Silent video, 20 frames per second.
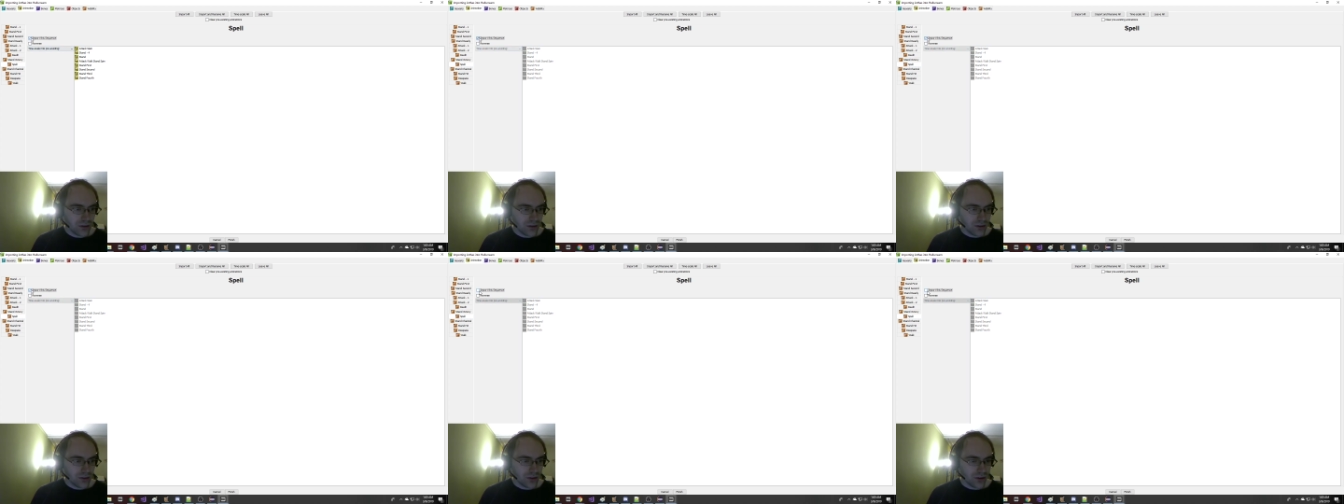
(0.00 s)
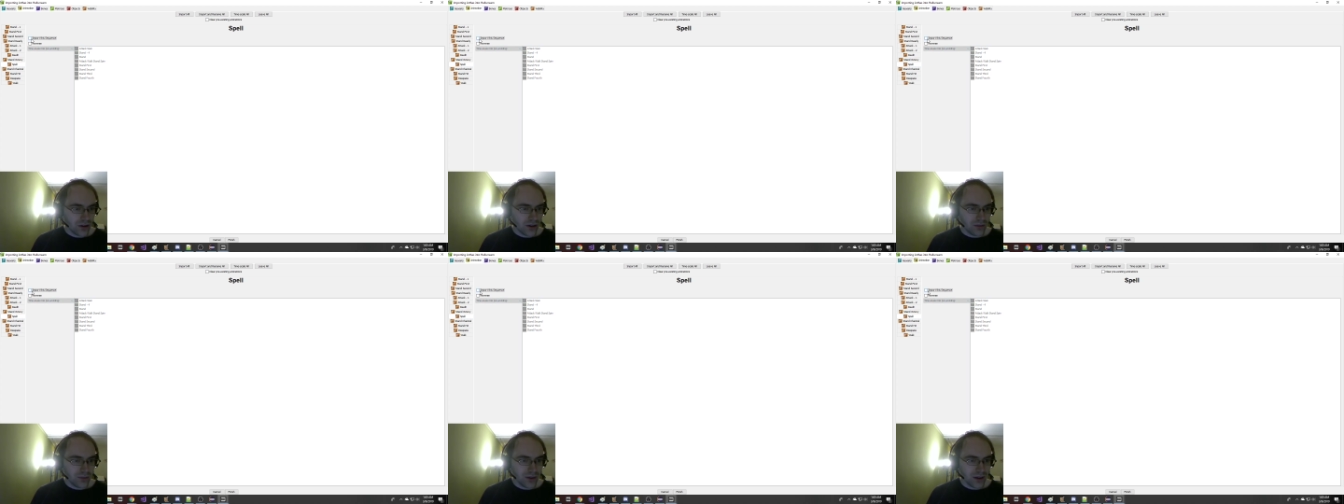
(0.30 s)

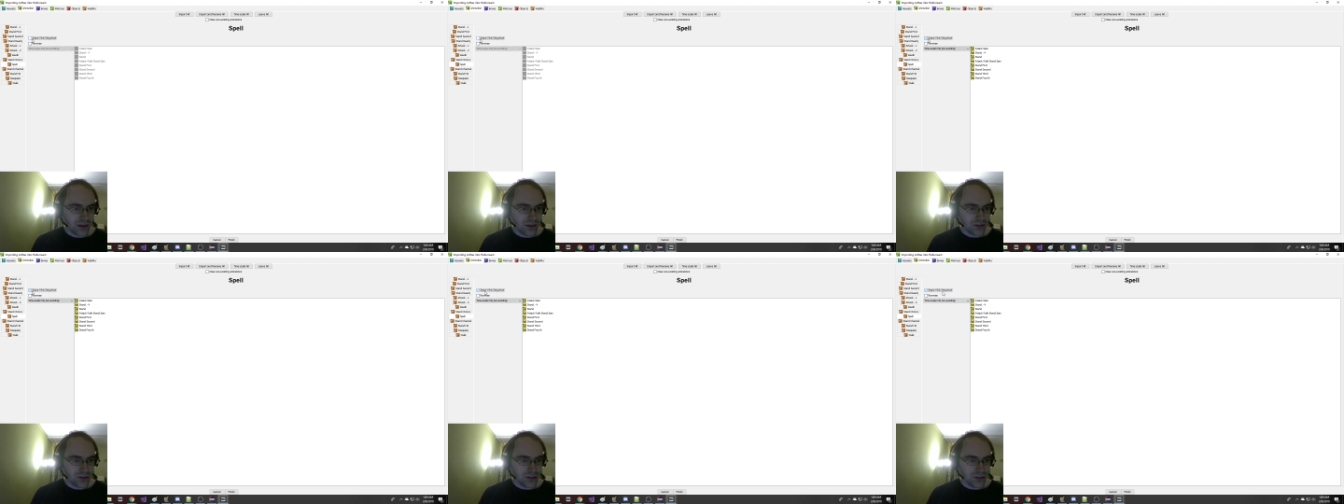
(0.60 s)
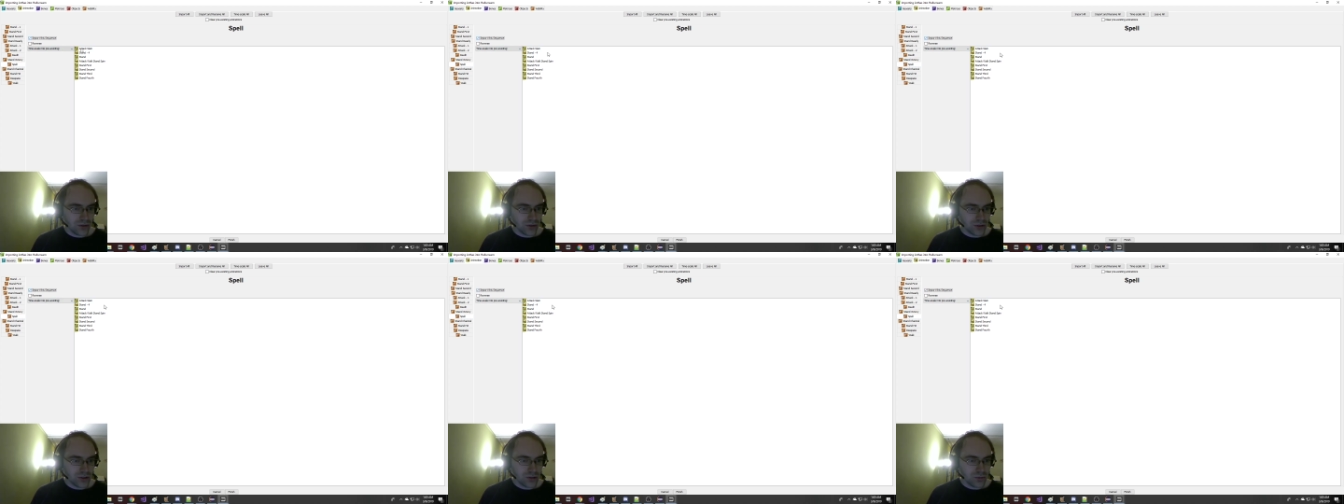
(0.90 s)
Grom has
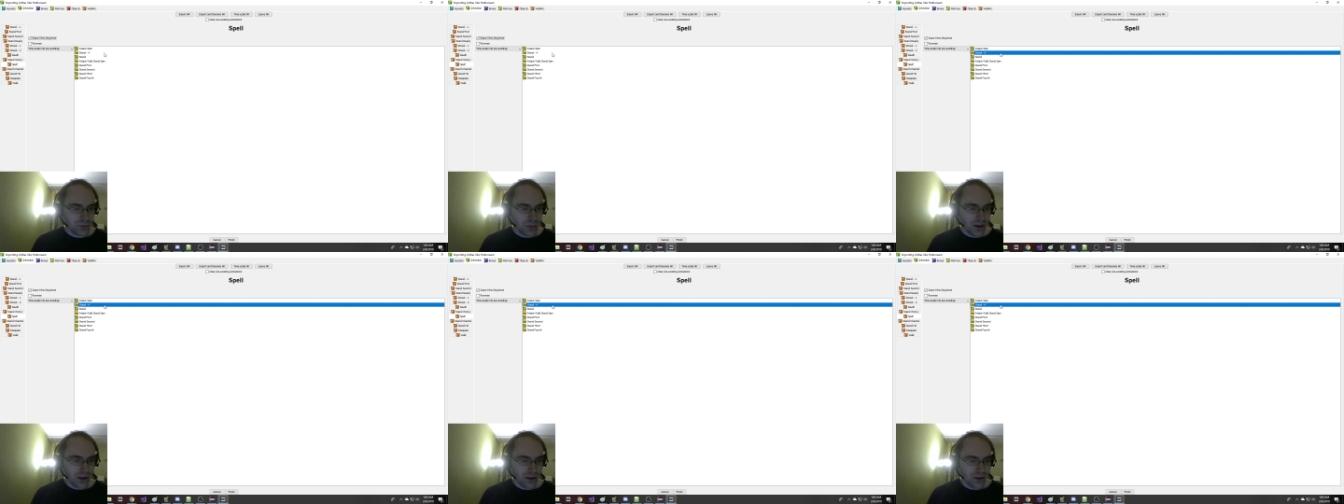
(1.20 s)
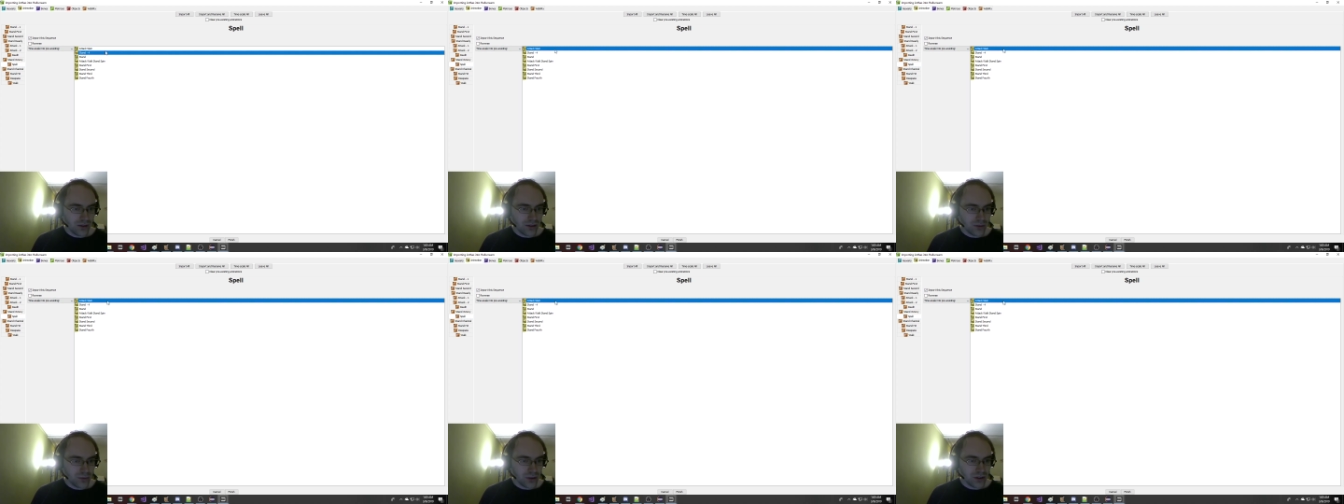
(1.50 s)
no
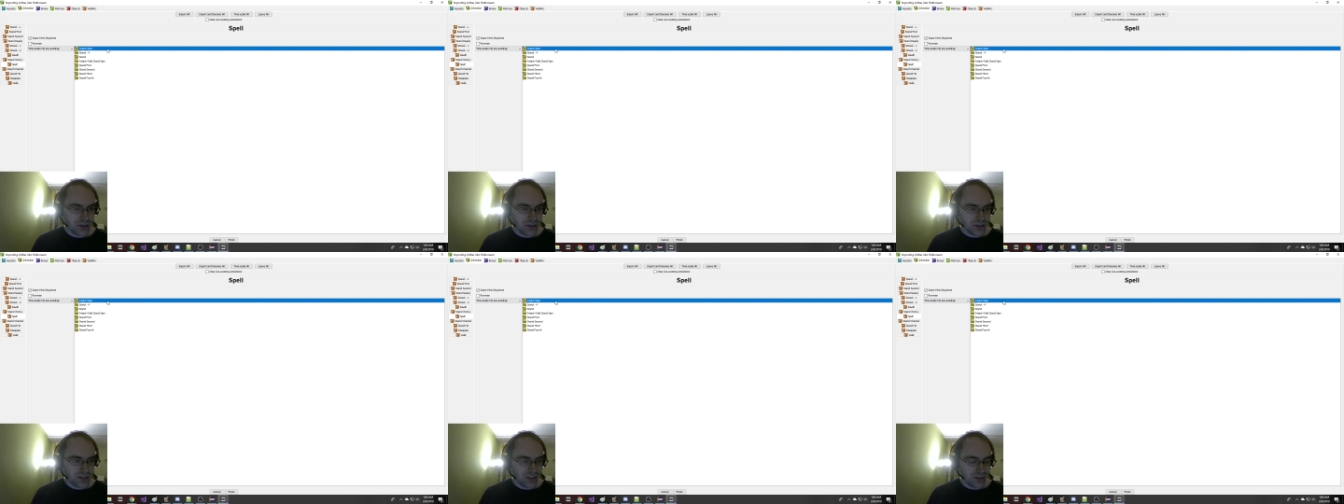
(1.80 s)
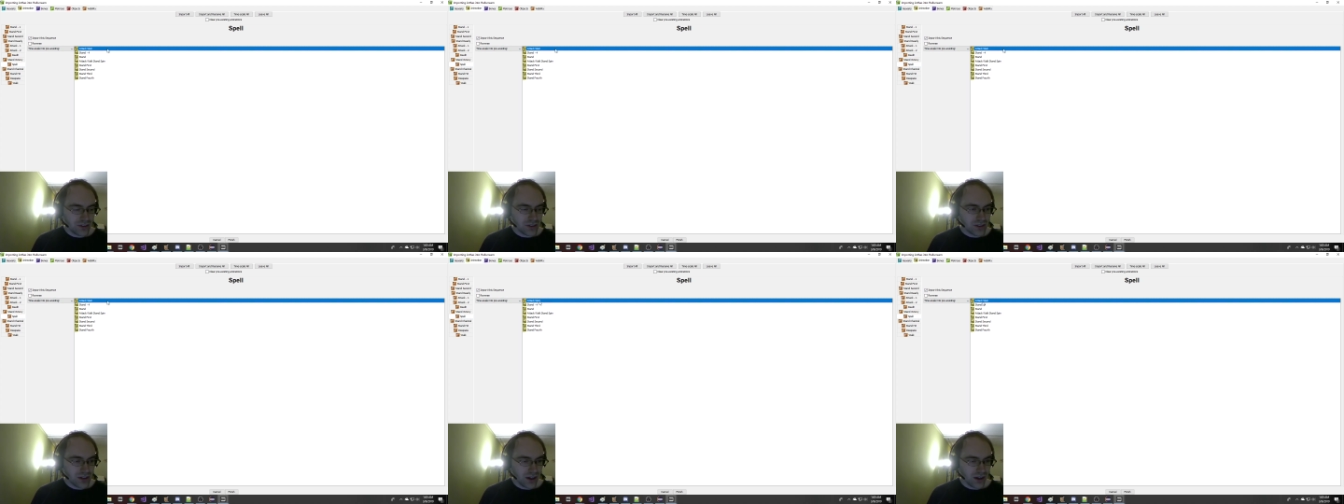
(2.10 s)
spell, but he does have
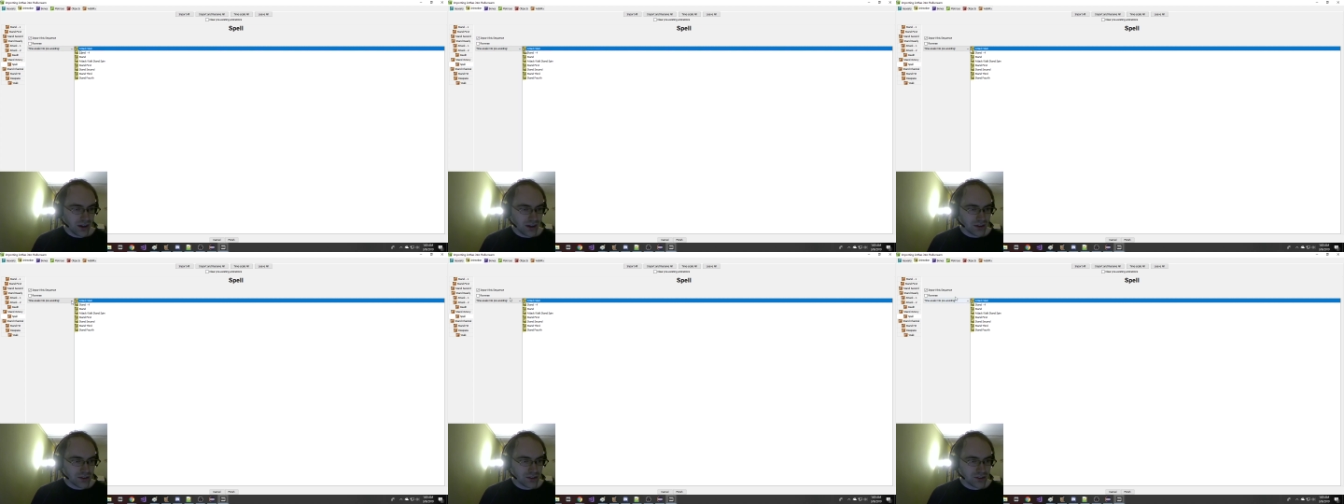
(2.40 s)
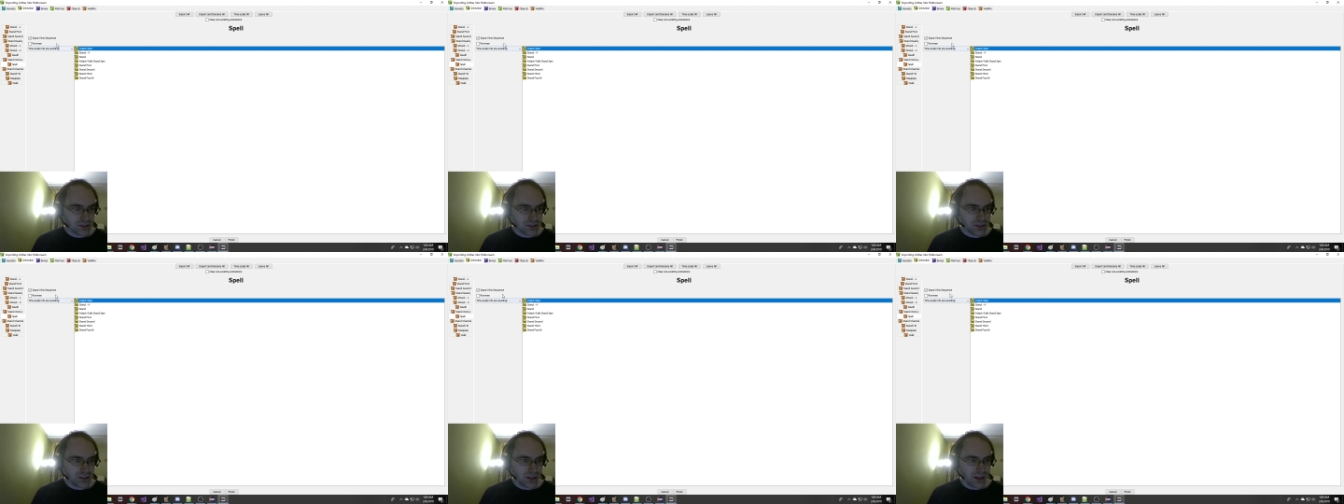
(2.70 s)
attack
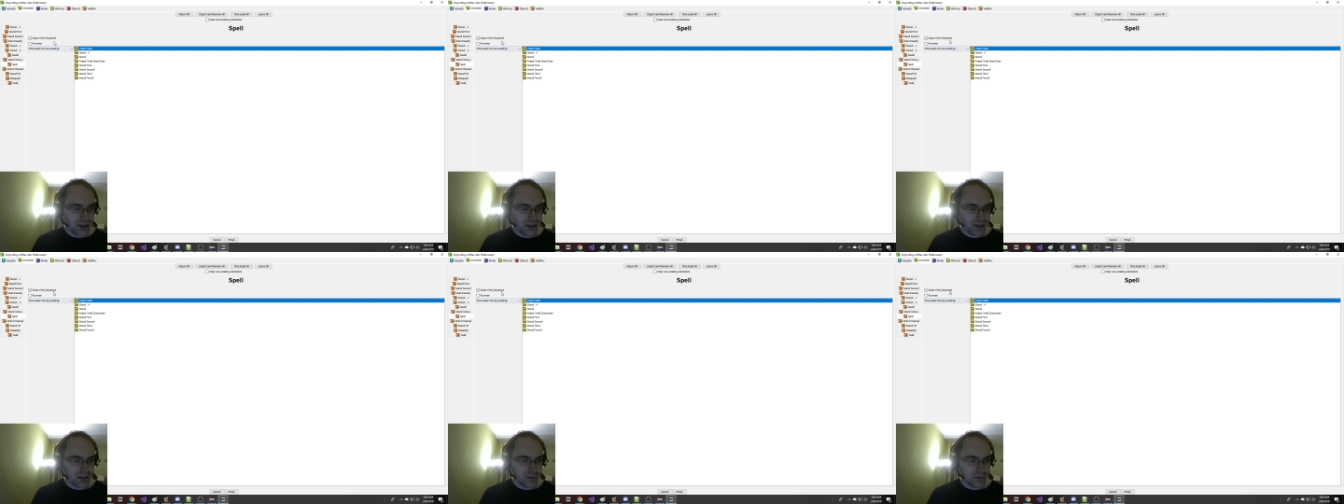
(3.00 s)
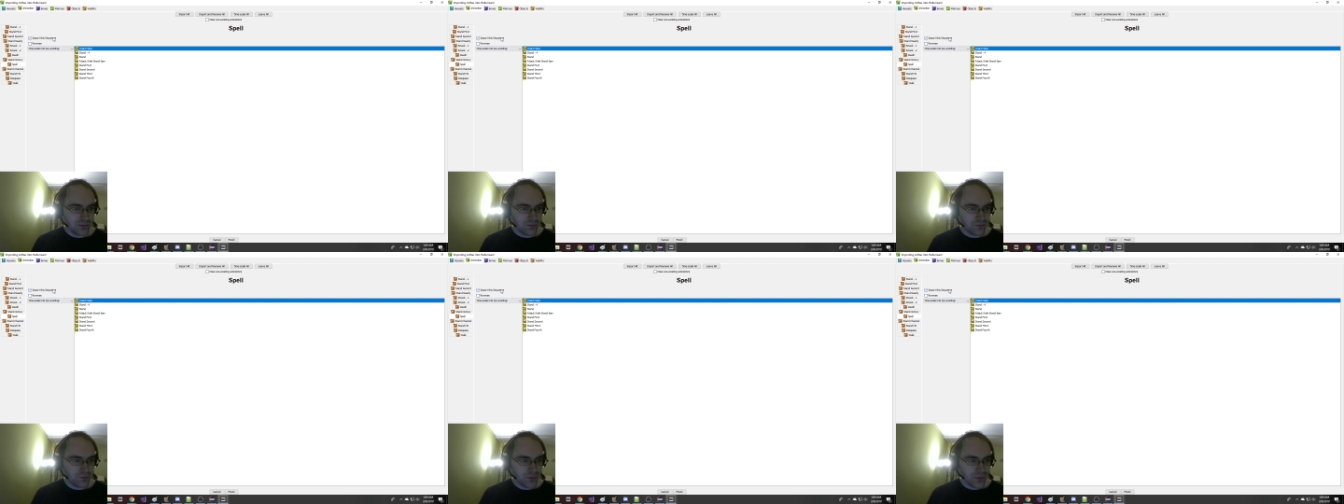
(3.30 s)

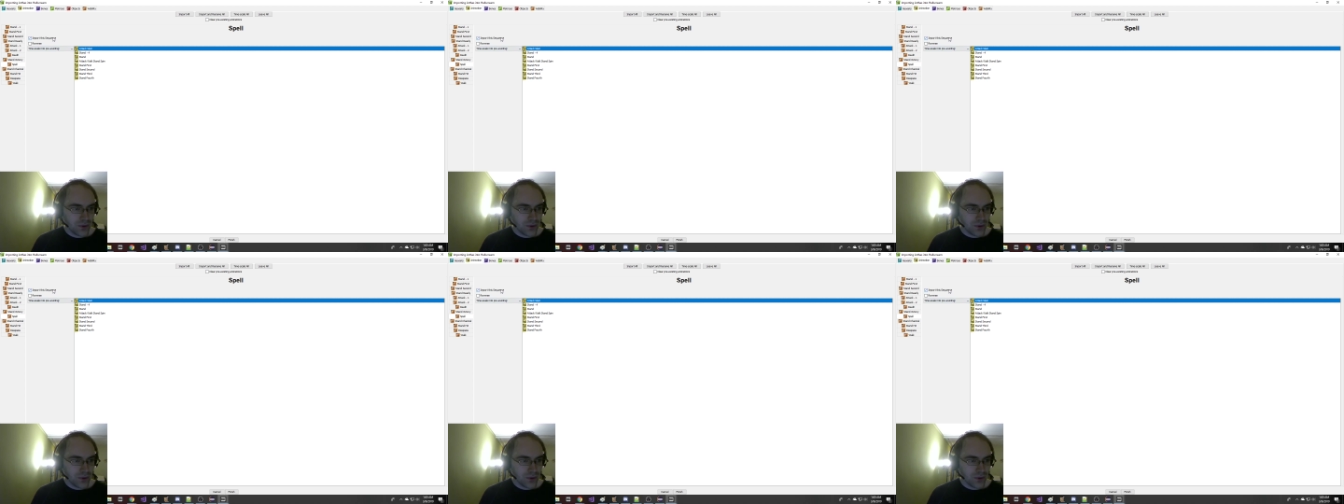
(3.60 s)
slam.